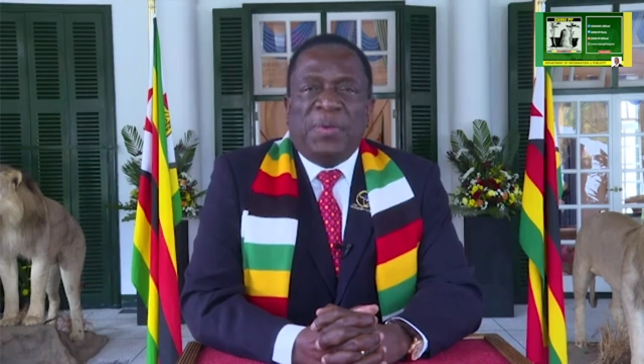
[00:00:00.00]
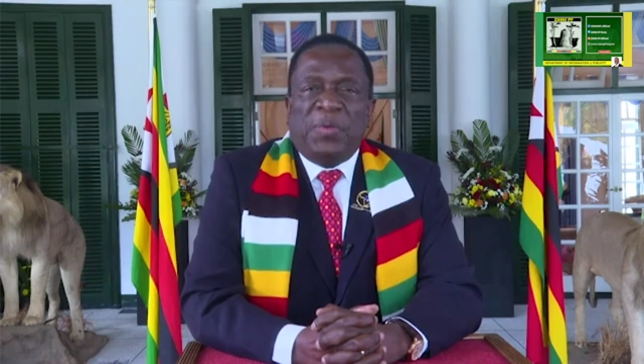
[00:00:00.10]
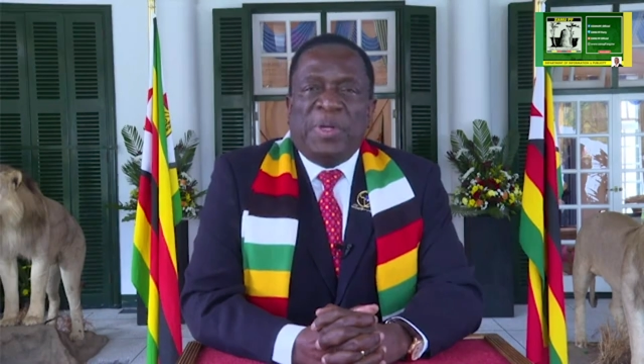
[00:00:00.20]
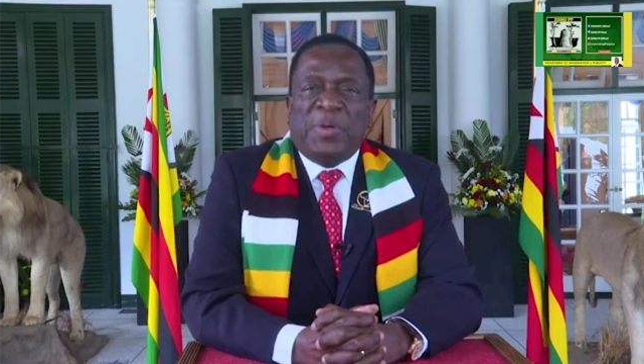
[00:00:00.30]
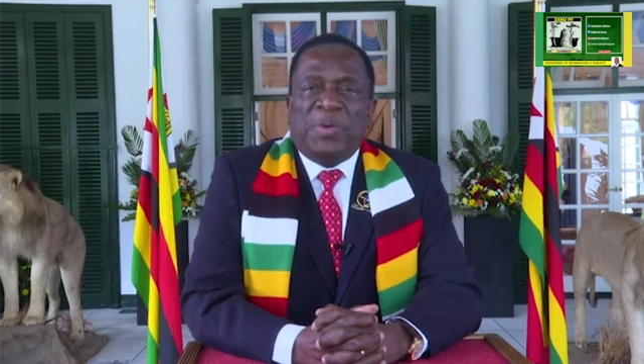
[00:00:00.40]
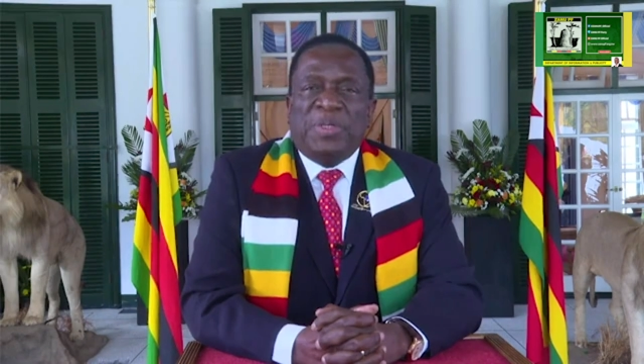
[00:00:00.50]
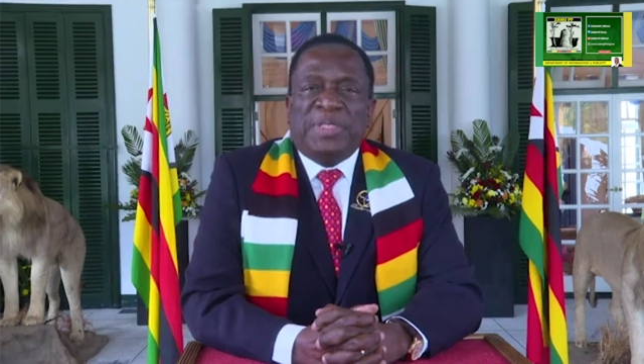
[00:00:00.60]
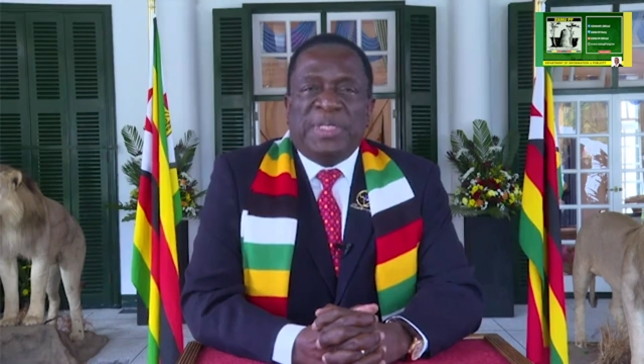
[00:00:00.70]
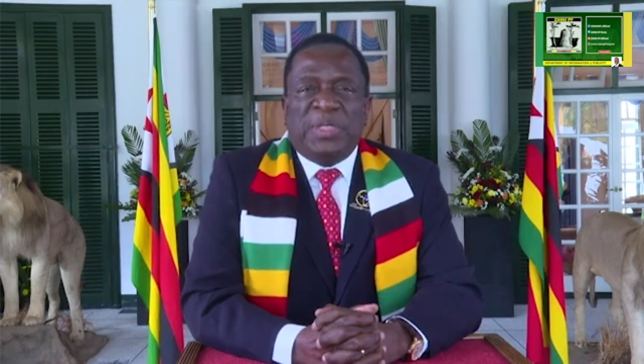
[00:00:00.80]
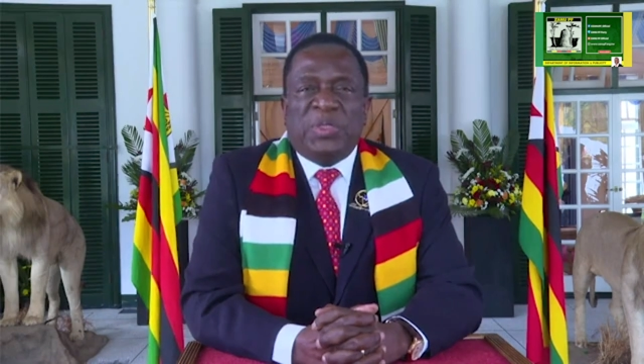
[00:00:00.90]
We
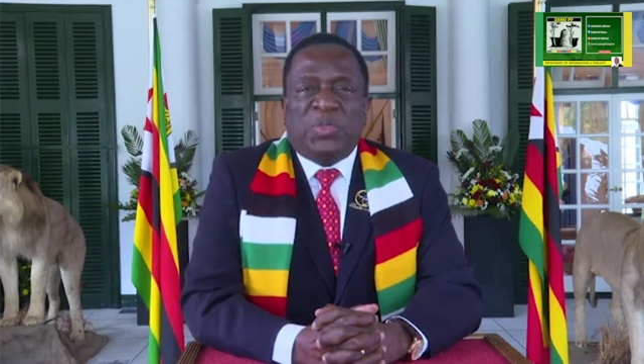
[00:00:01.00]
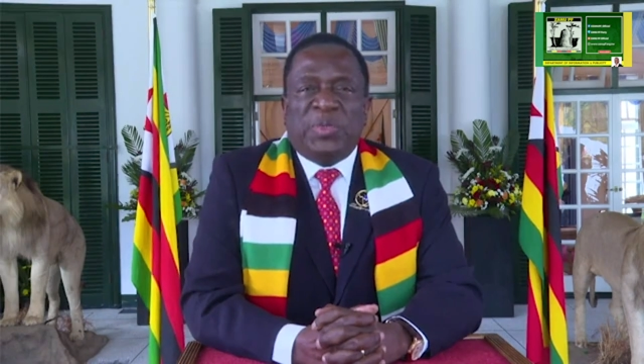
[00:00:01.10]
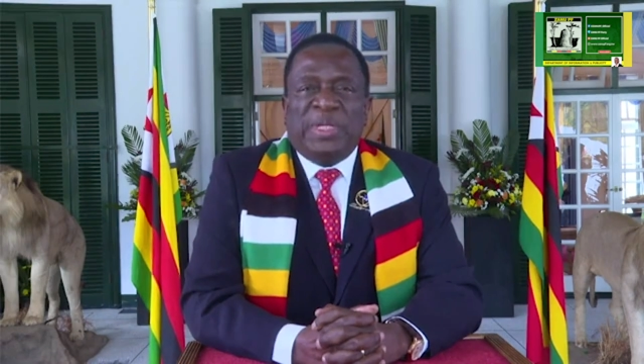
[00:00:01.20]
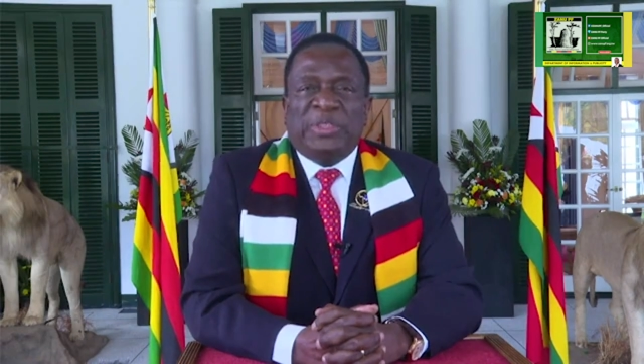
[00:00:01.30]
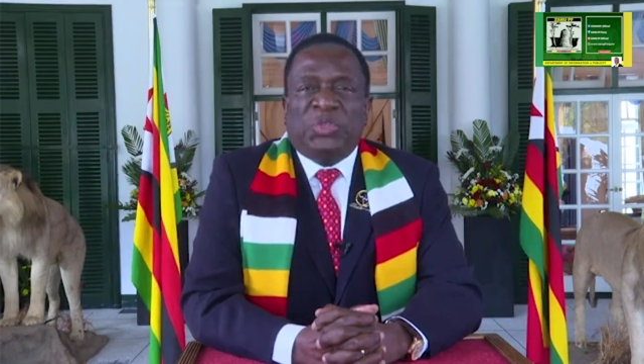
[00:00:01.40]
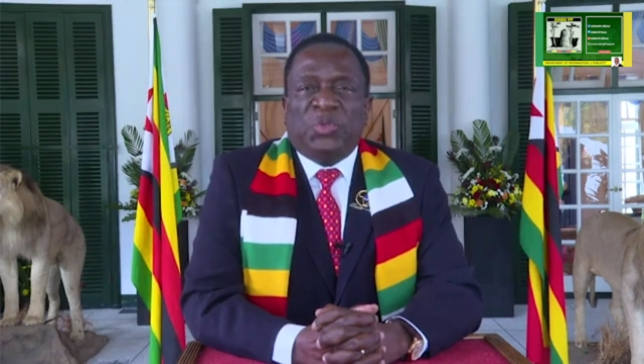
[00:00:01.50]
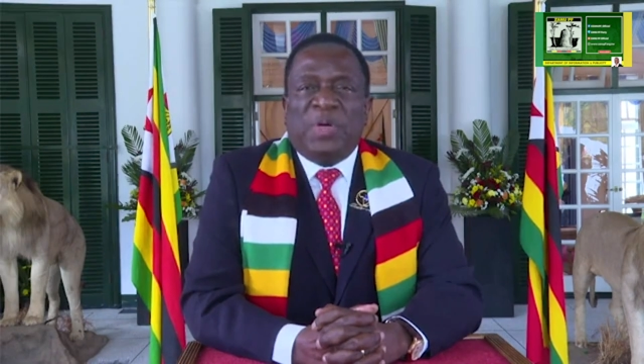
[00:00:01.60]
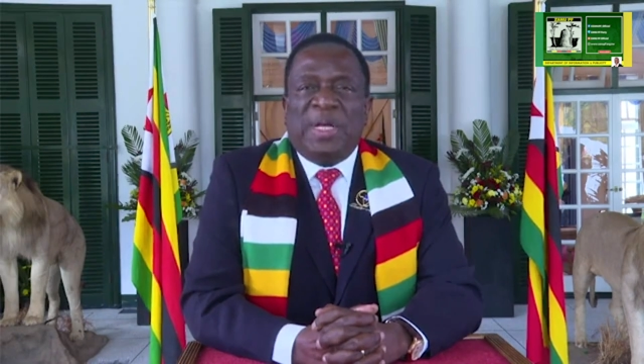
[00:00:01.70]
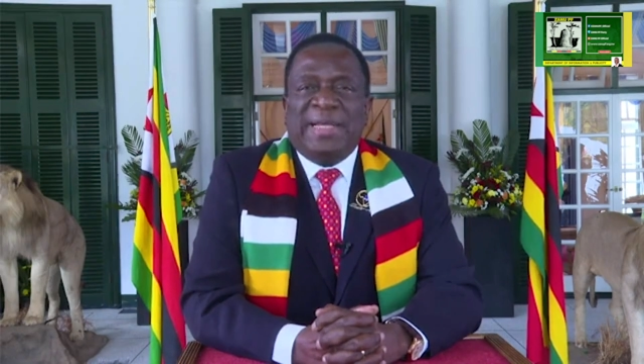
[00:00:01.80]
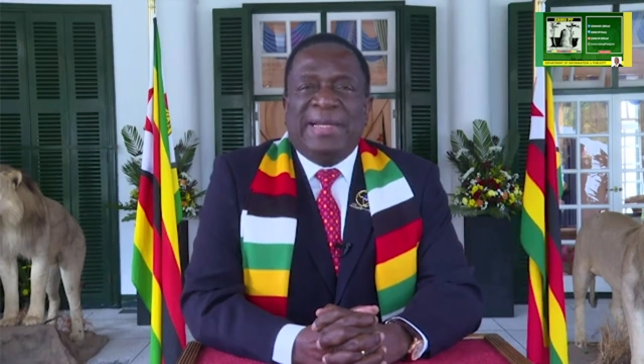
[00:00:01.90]
continue to
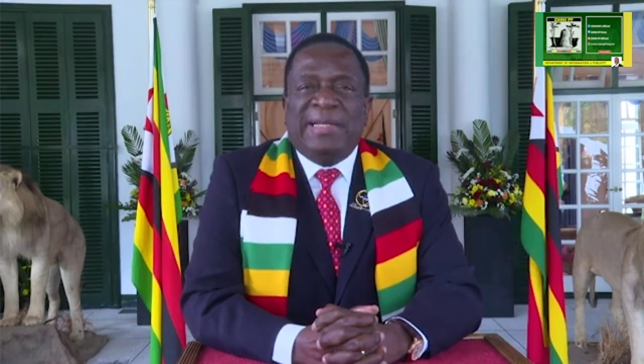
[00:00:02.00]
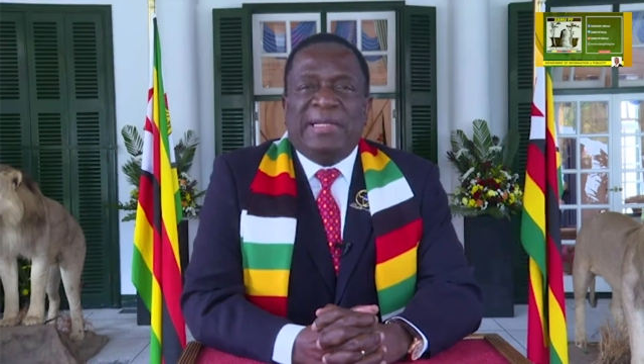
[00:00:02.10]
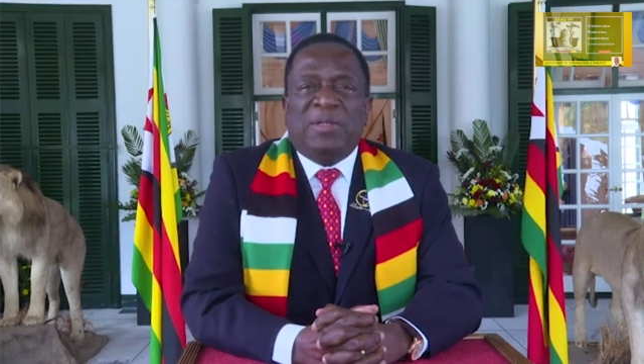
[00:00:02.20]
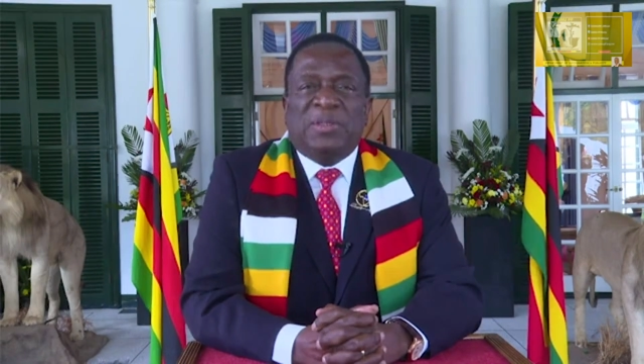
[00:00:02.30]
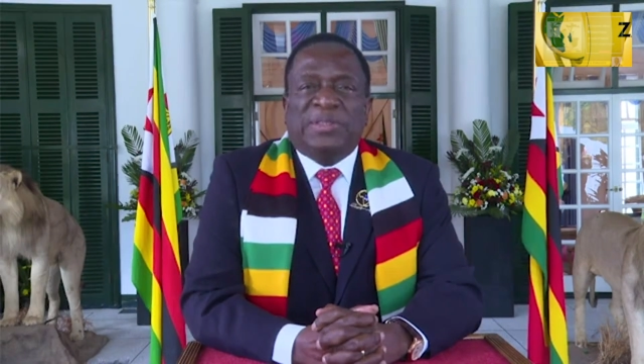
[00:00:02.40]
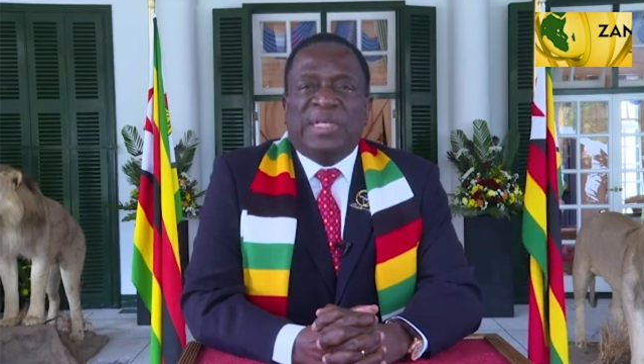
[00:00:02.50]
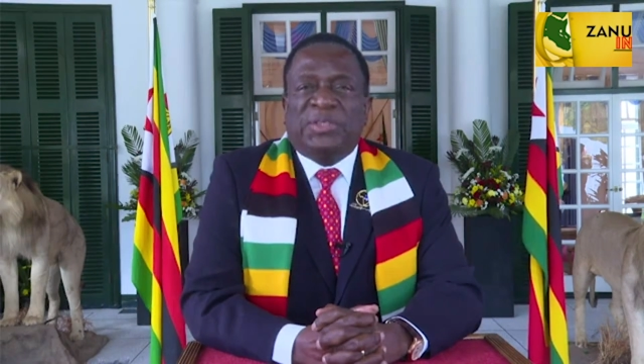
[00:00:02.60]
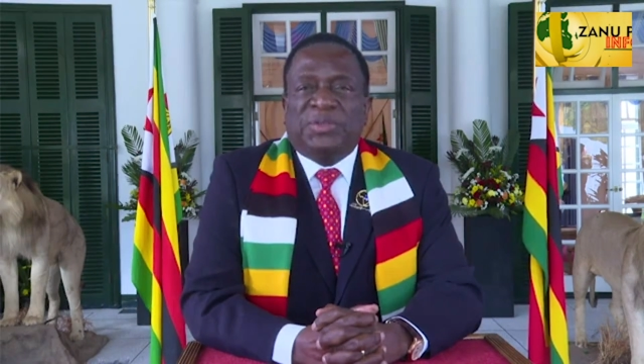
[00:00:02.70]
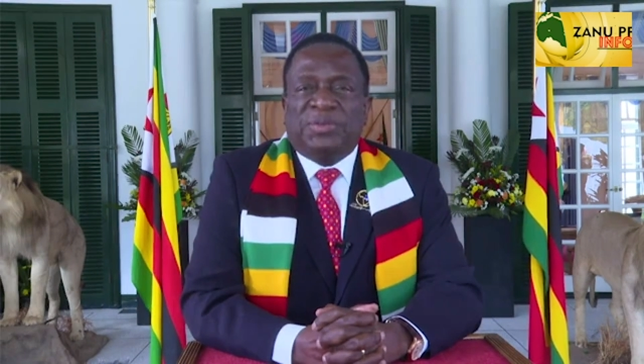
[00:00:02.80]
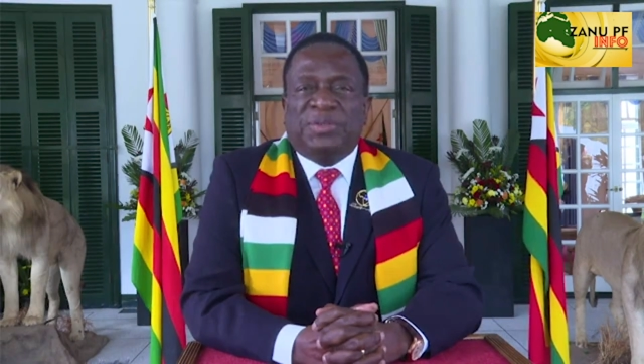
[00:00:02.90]
endure illegal
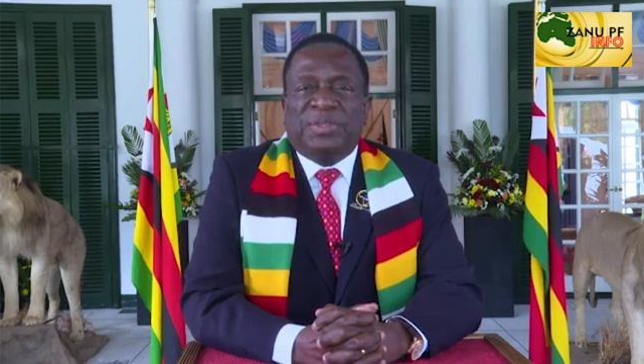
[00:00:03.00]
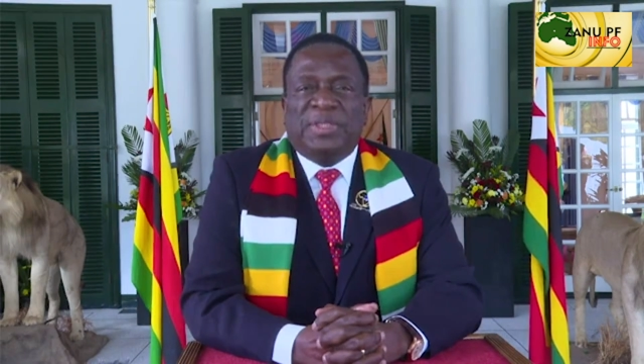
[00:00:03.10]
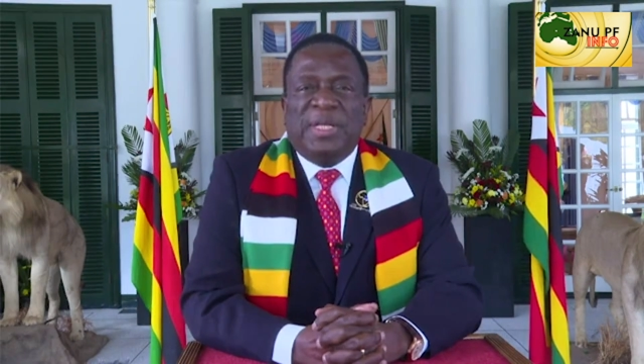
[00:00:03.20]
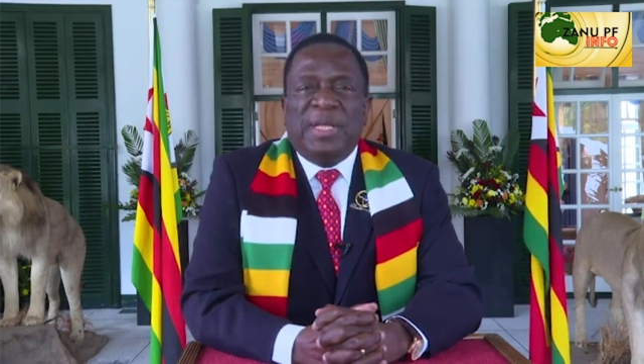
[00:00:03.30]
sanctions